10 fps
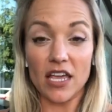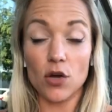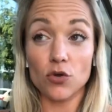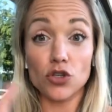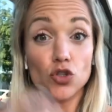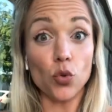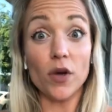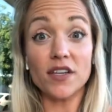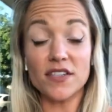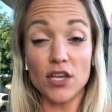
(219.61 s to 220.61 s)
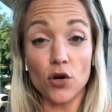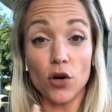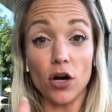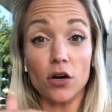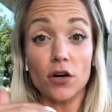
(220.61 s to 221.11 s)
here are the joys, here
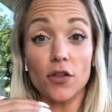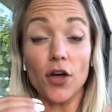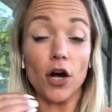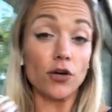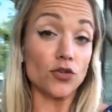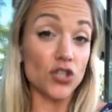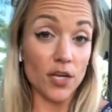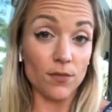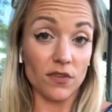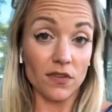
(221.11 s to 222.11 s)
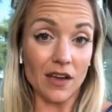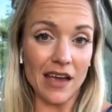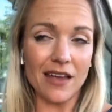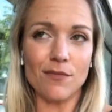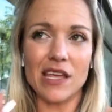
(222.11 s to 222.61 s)
are the hardships,
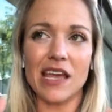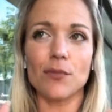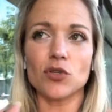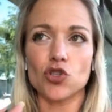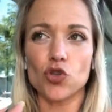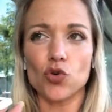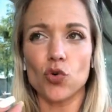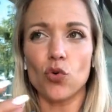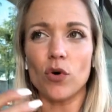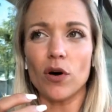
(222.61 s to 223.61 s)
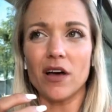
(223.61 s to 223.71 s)
and being able to